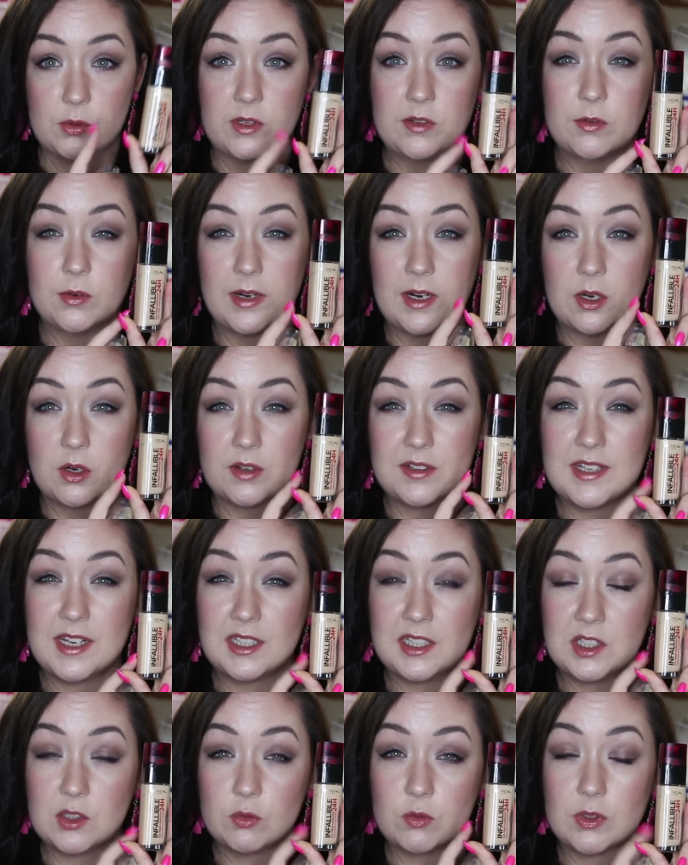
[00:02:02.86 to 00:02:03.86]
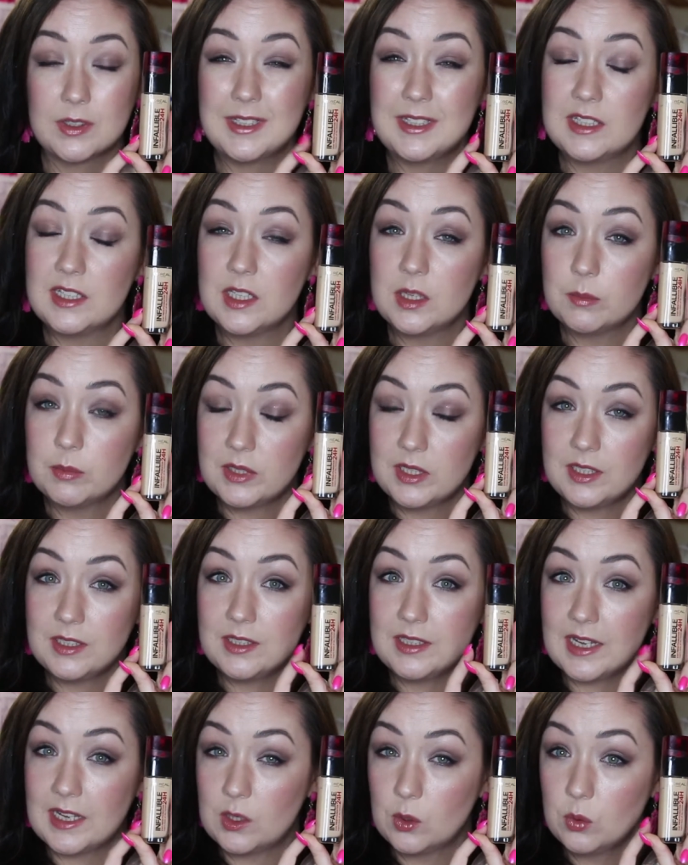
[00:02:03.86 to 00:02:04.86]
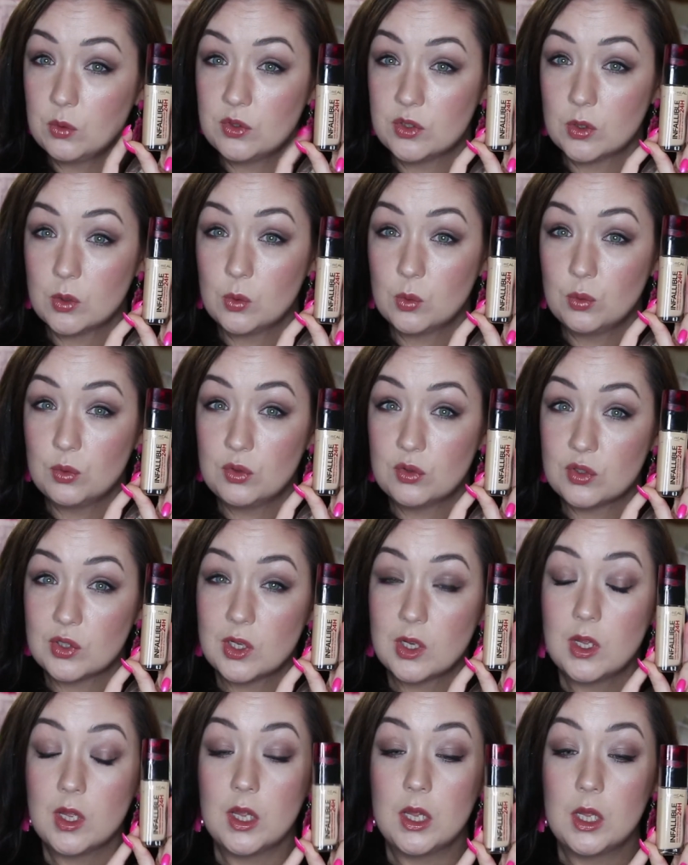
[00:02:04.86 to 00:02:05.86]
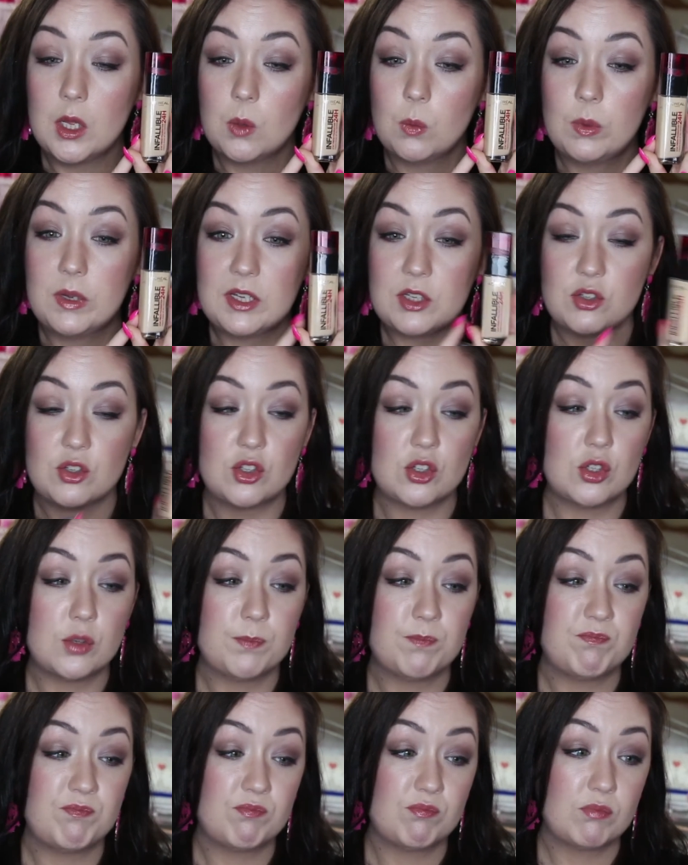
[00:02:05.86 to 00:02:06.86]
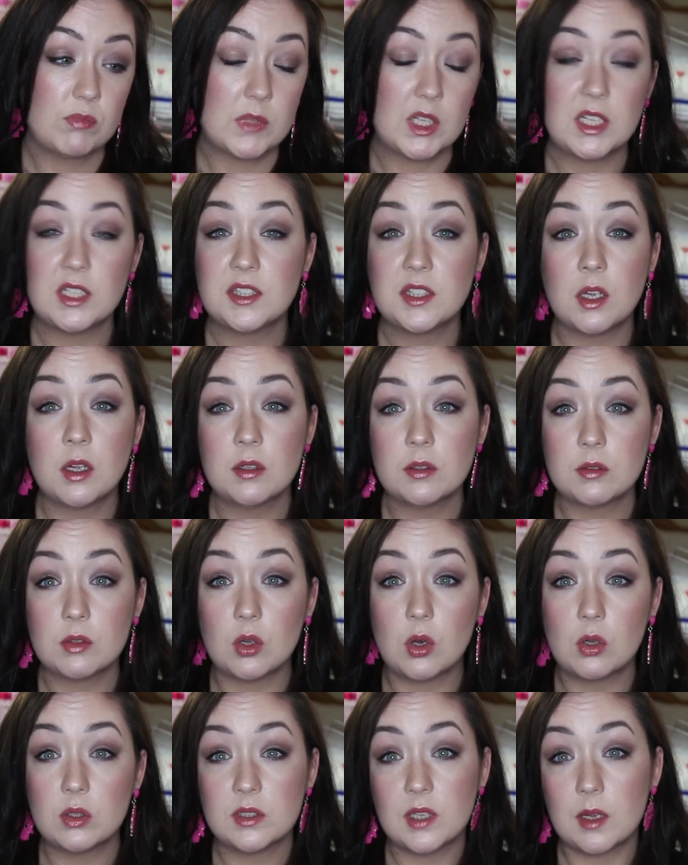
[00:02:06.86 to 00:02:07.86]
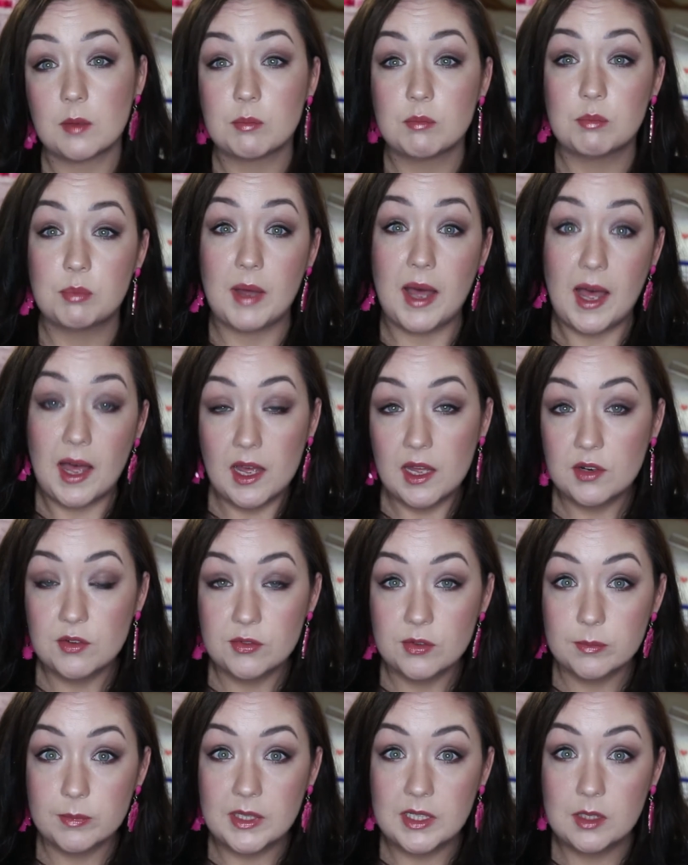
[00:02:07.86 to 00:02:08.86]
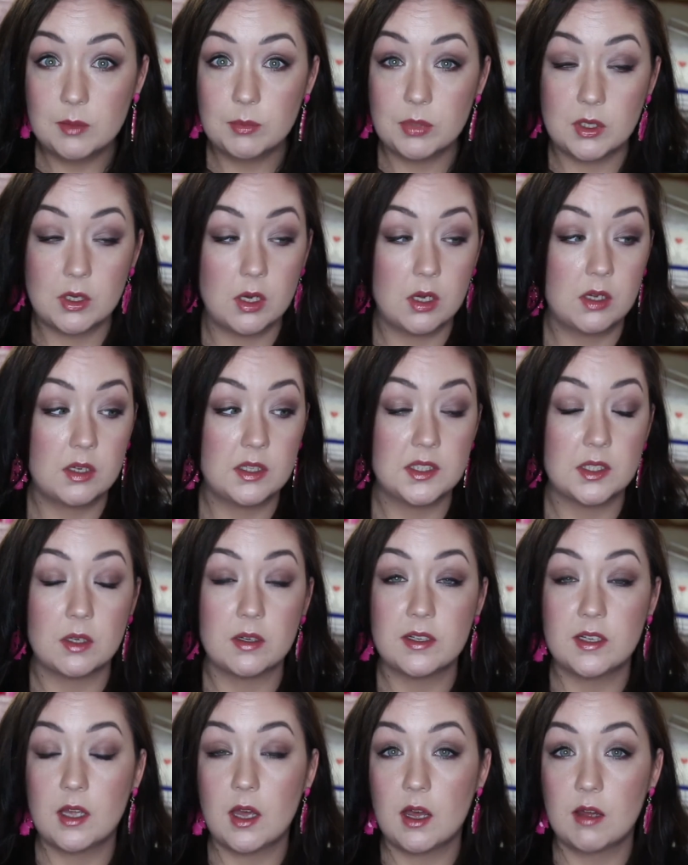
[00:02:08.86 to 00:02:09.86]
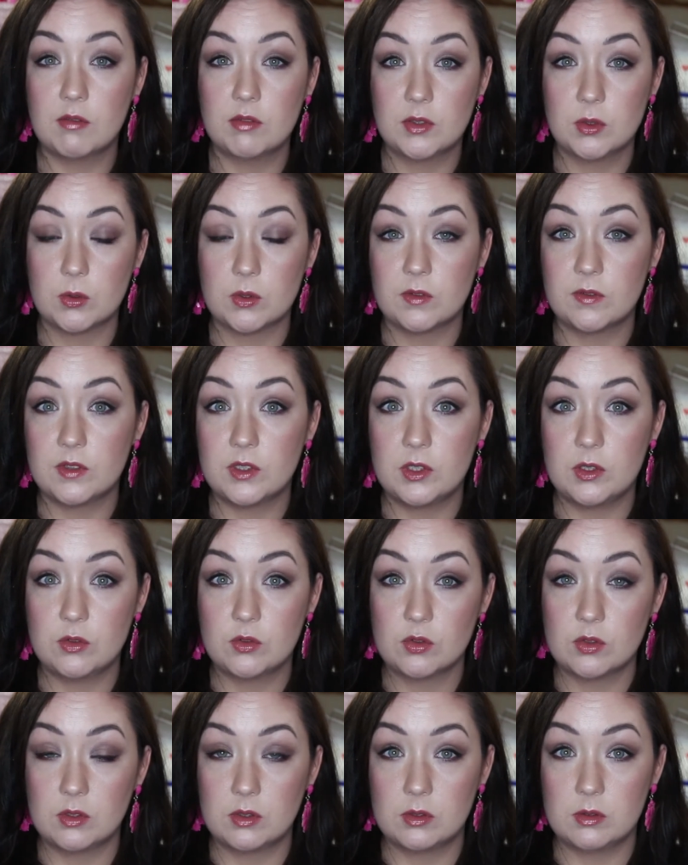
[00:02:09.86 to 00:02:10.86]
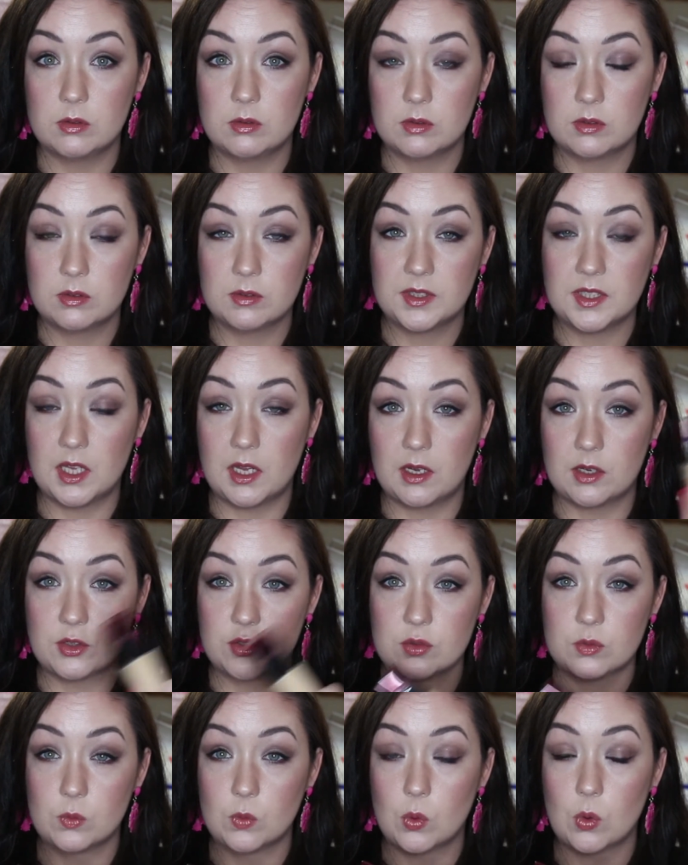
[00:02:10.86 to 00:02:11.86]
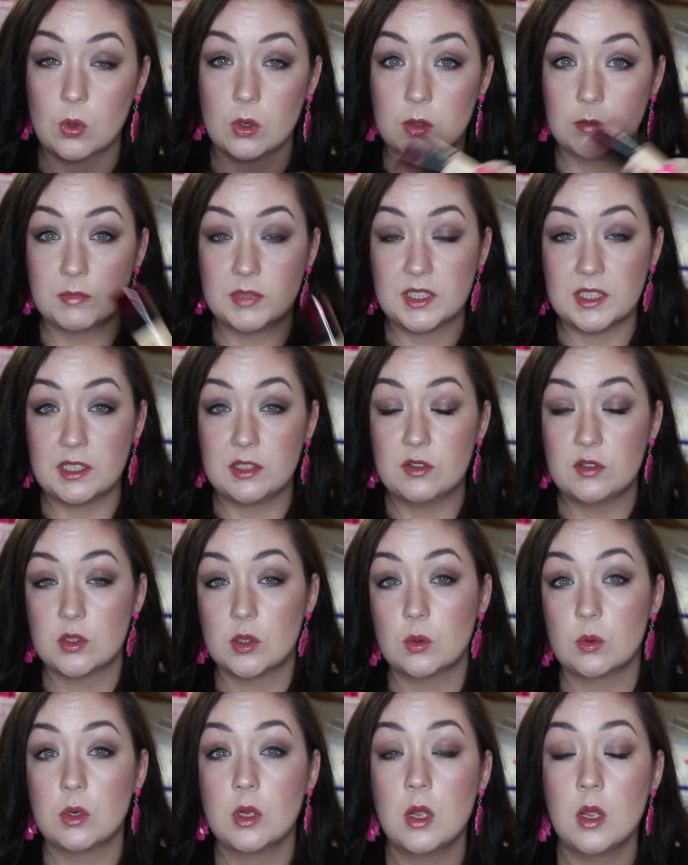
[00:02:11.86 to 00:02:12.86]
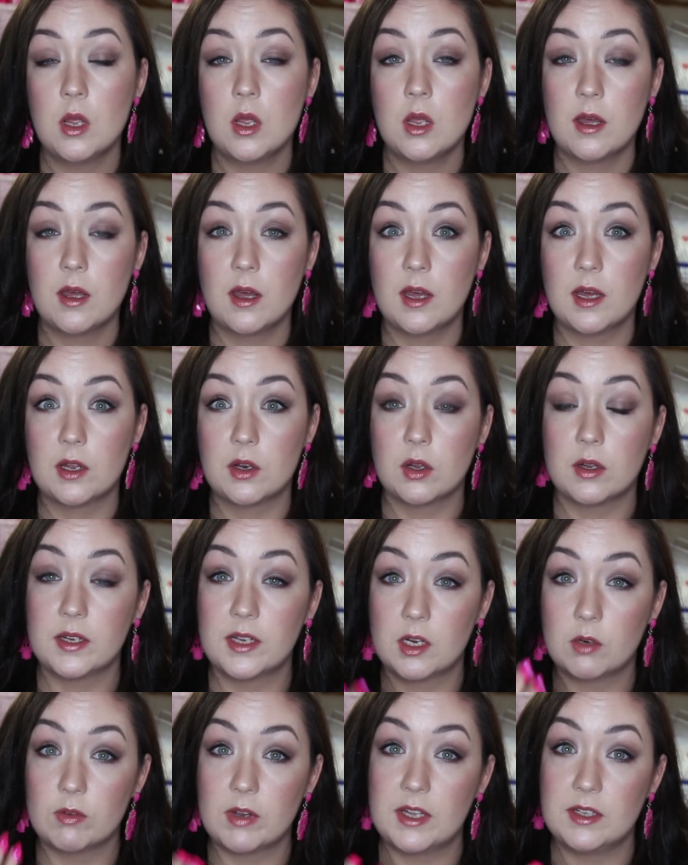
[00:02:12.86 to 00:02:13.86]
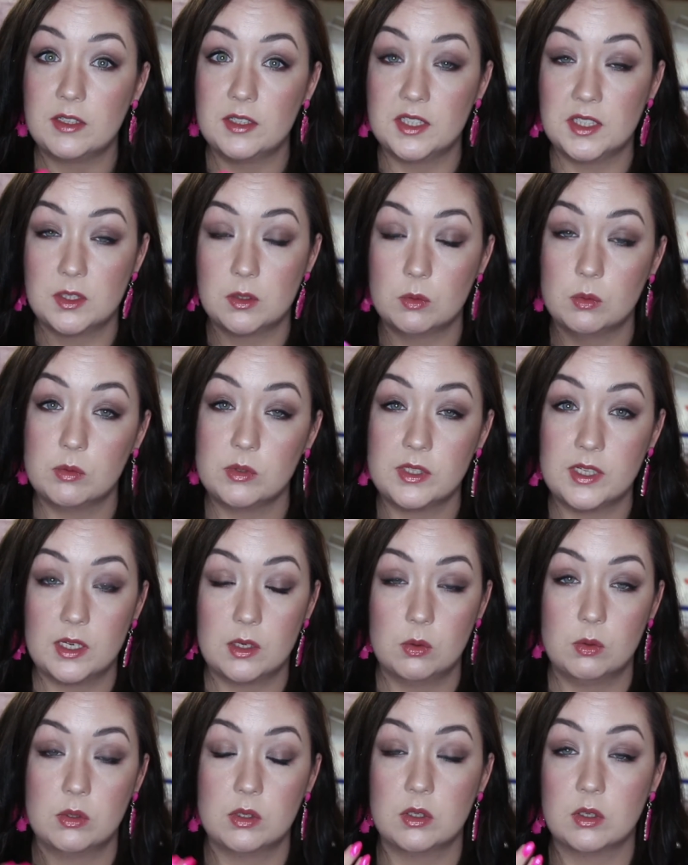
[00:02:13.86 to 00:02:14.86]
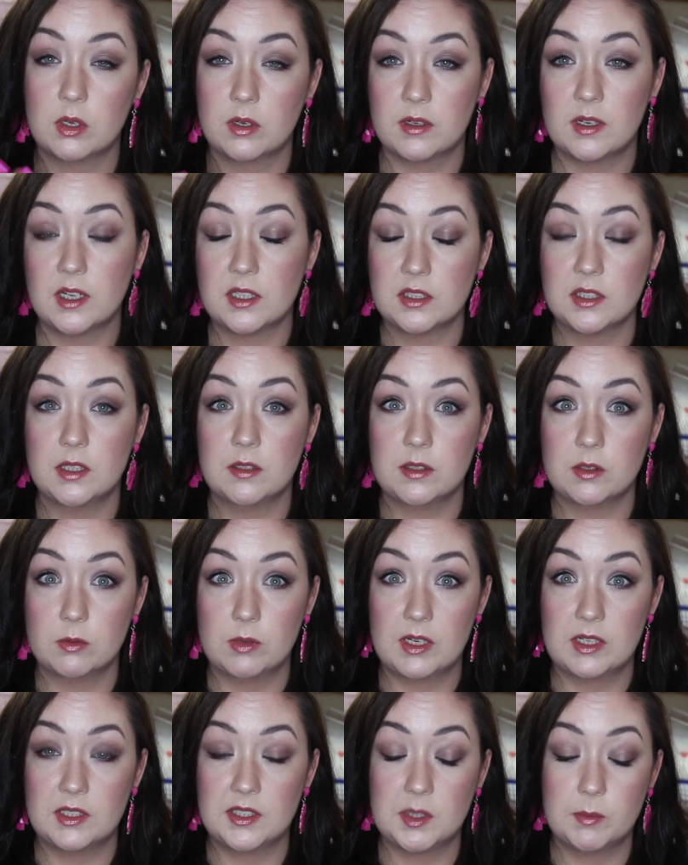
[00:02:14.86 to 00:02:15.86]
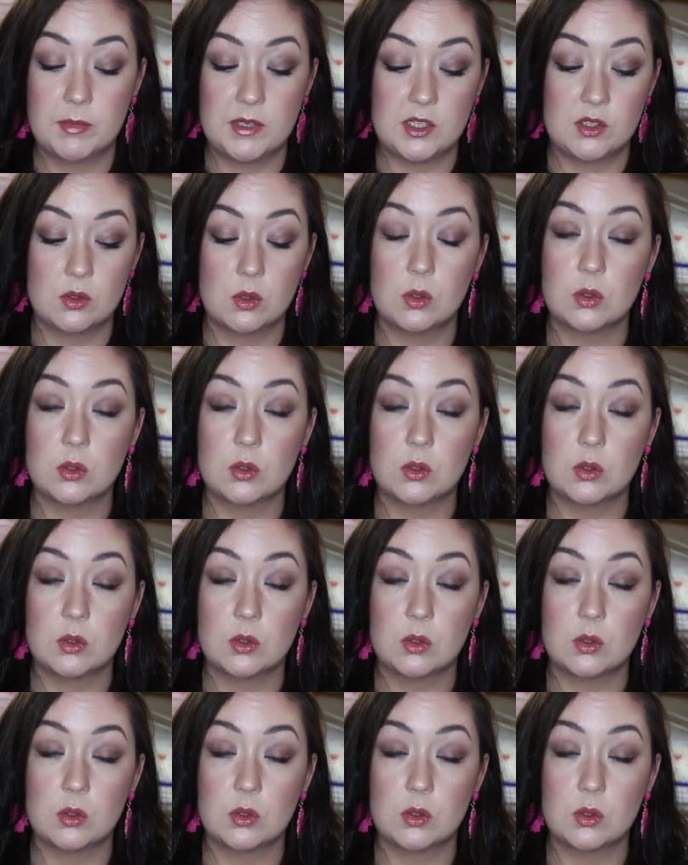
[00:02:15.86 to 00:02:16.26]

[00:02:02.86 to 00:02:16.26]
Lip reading: 24 Hour tends to run a little bit yellow toned, which it's not all that bad for me because I have a sort of a neutral / warm skin tone and I get redness, so yellow can kind of cancel out the redness a bit.